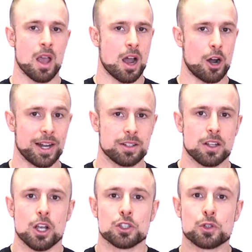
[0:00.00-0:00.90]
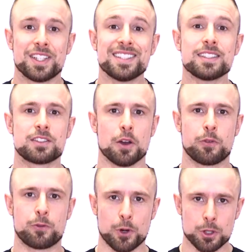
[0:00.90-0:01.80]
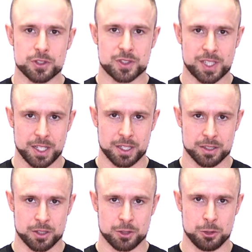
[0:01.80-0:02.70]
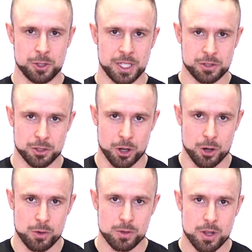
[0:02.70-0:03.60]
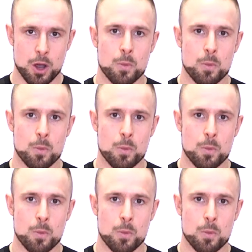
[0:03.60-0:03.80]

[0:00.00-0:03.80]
Alright, so this is the first thing you need to know